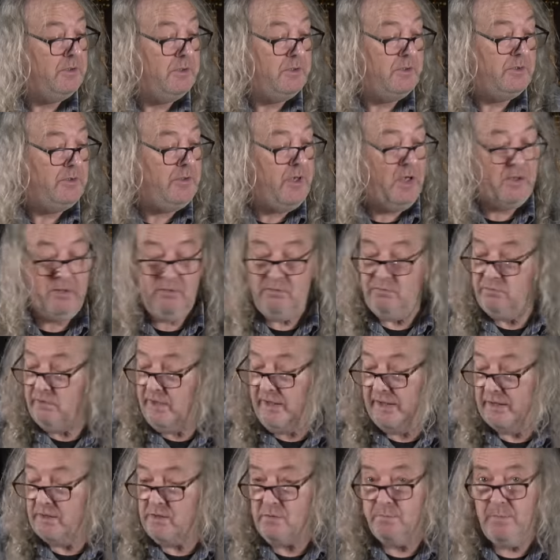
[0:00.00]
no
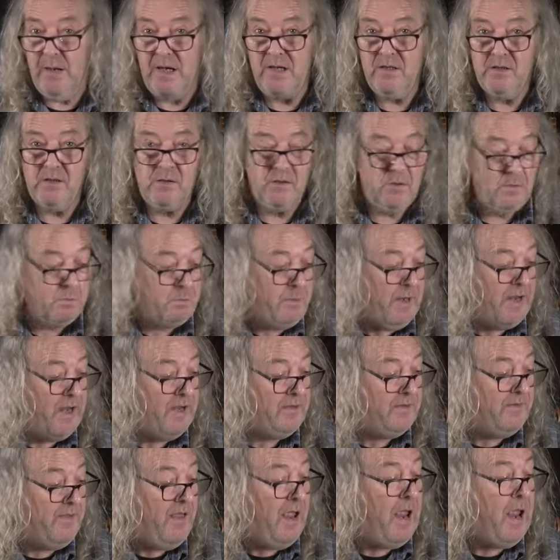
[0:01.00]
expense
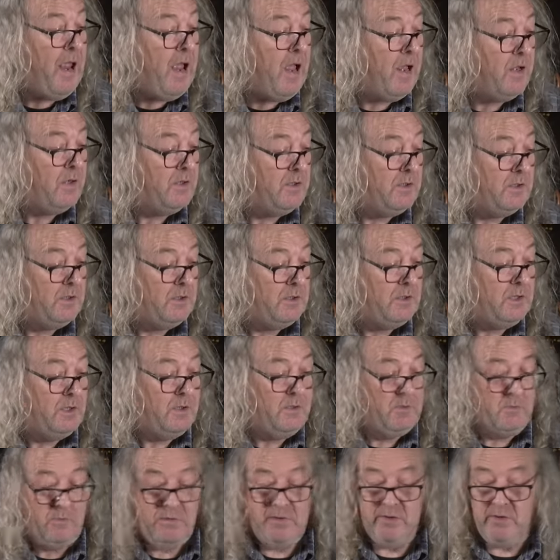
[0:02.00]
spared there,
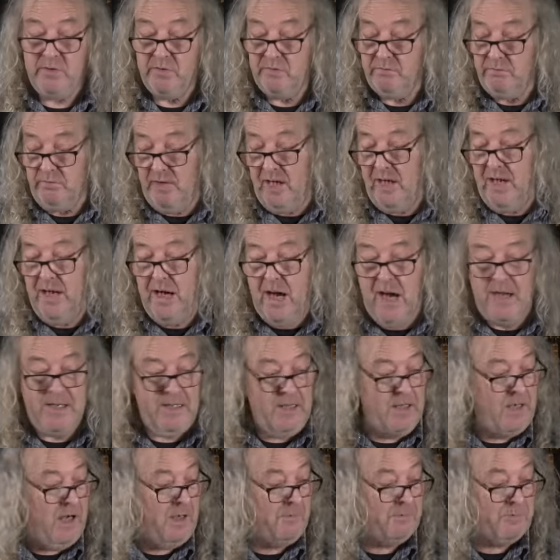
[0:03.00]
which is really
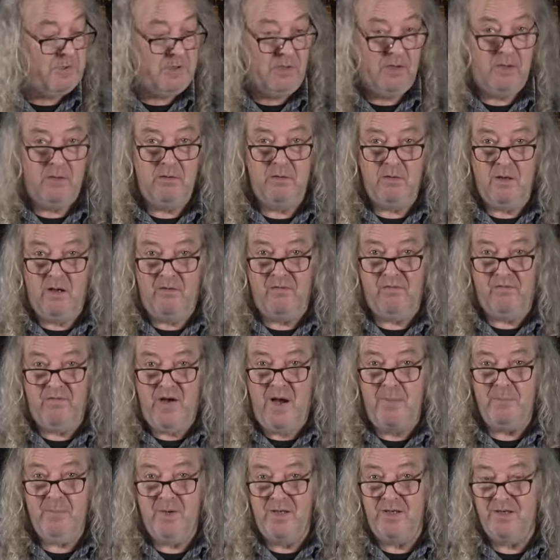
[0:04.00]
adding up to a
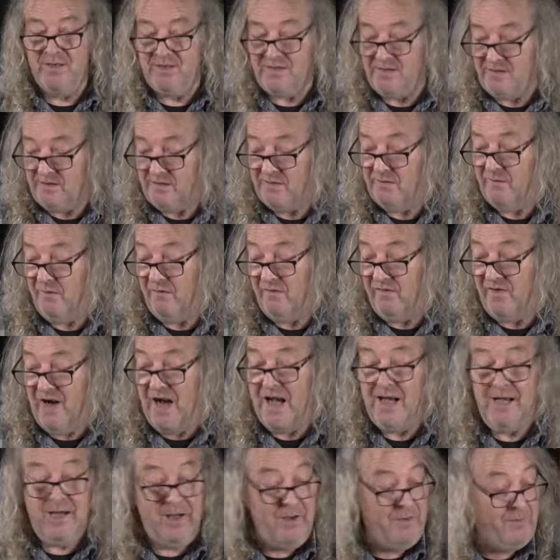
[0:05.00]
fabulous
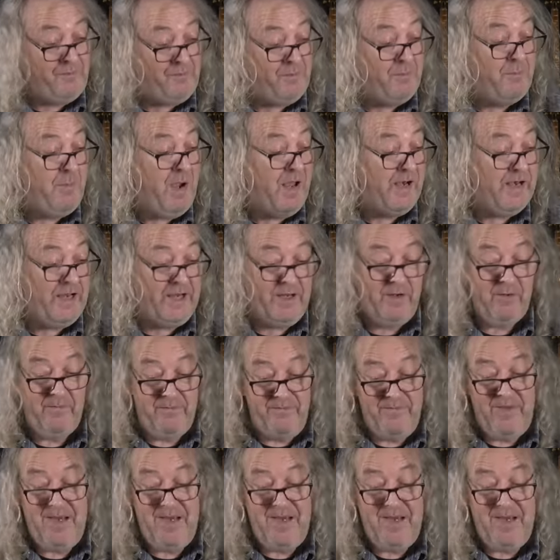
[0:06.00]
value for money on